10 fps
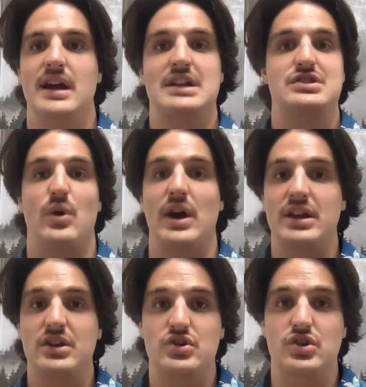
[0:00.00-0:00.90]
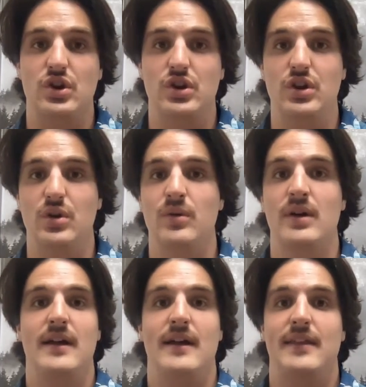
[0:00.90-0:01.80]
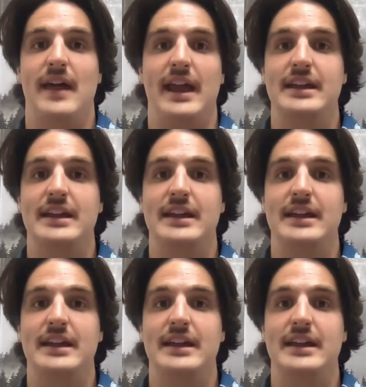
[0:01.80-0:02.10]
And so I can assure you that